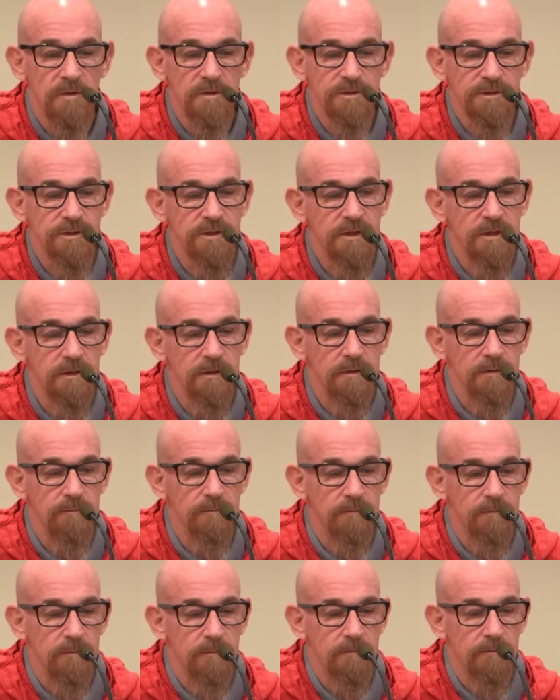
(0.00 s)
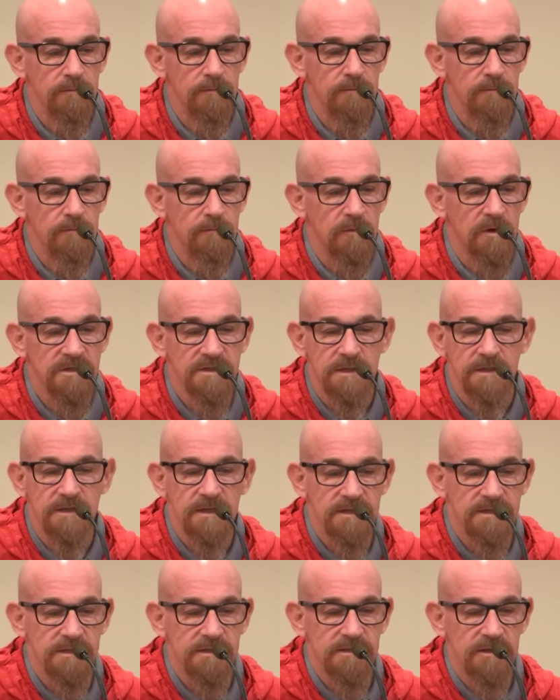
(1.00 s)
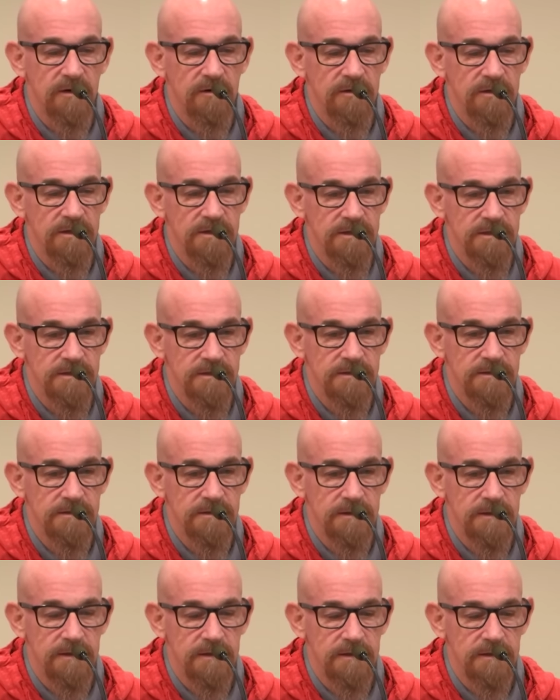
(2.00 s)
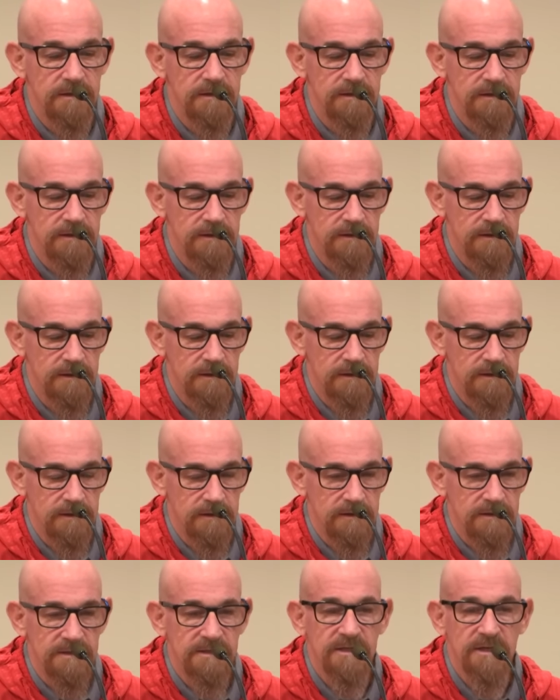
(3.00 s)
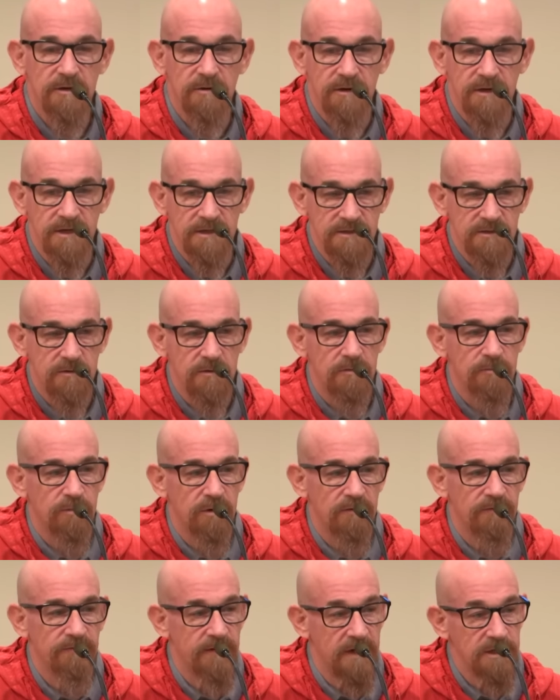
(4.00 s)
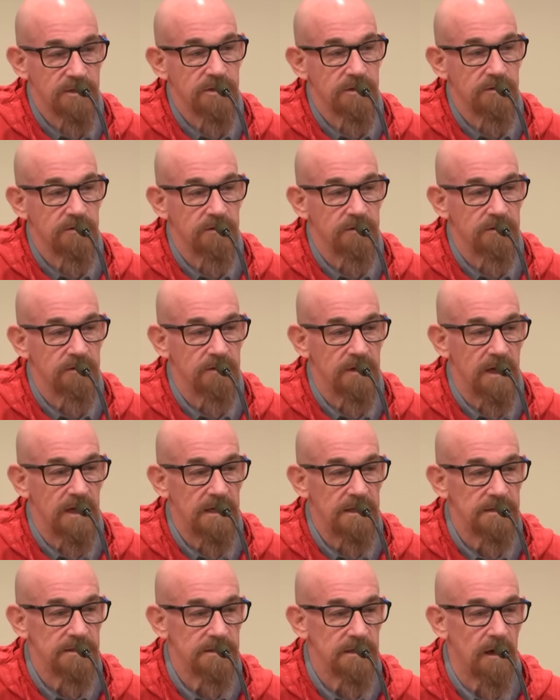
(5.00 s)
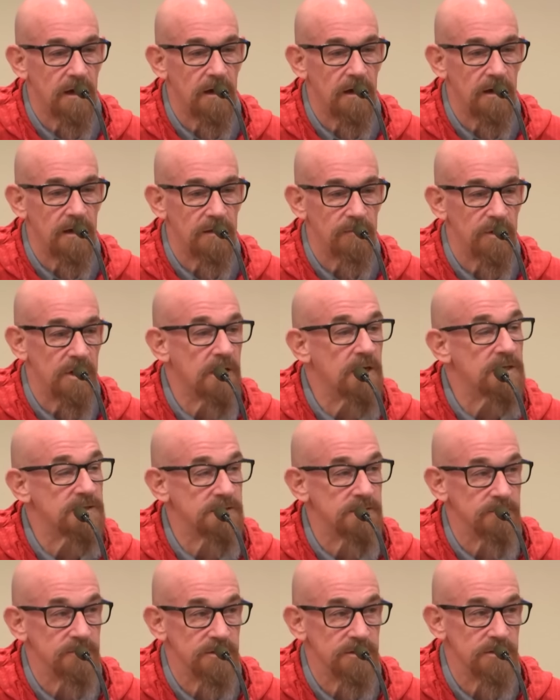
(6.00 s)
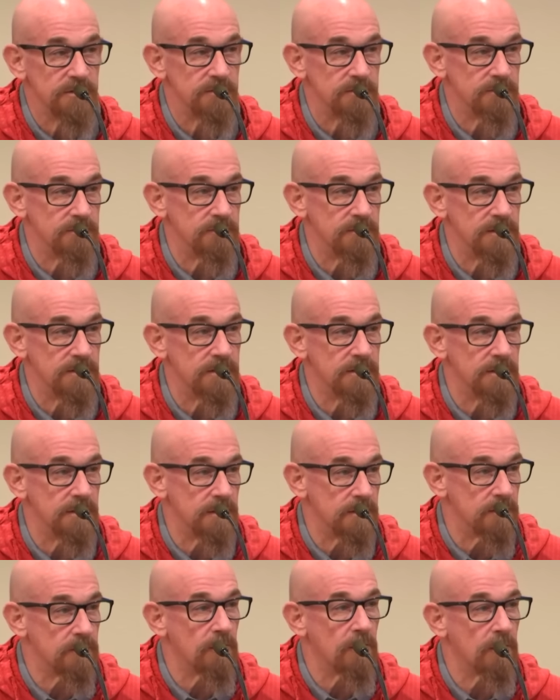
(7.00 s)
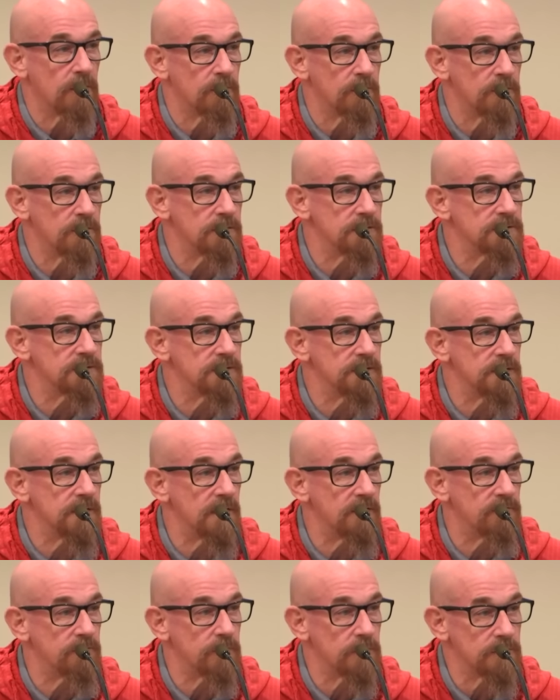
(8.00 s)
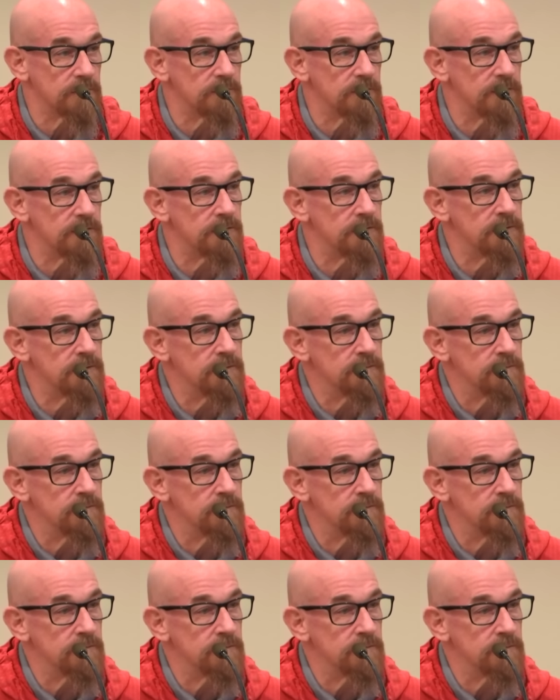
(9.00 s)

She wasn't necessarily as serious or professional as I'm accustomed to with the other armors that I've worked with.